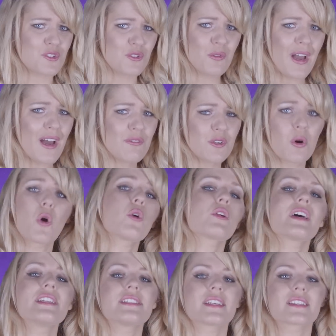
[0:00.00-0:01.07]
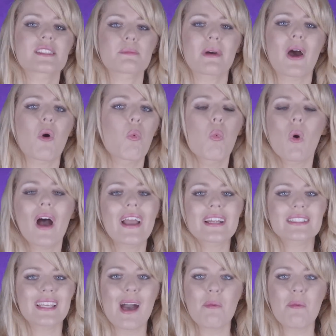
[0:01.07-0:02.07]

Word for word: do you have your own ideas about why it's